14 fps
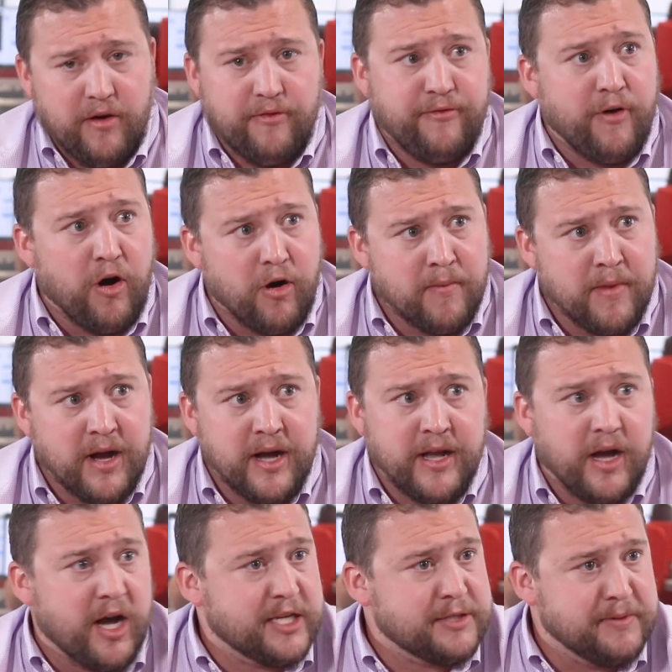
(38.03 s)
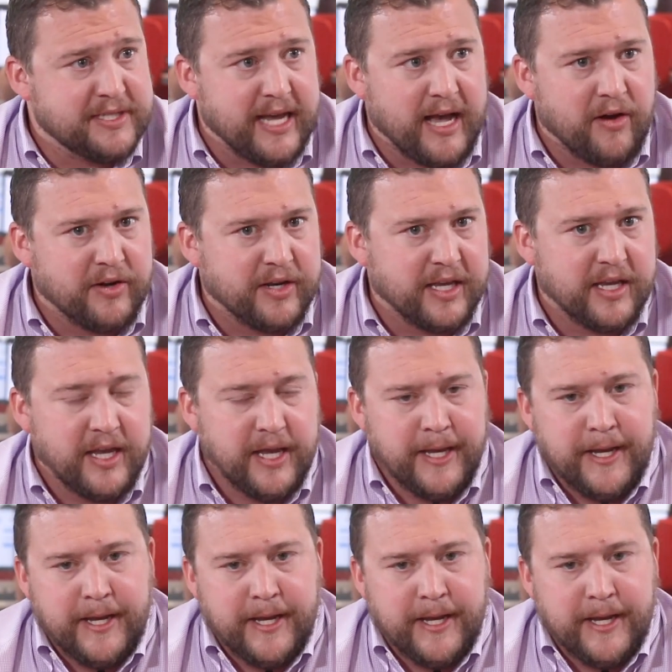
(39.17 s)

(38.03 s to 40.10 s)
pharma, hospitality,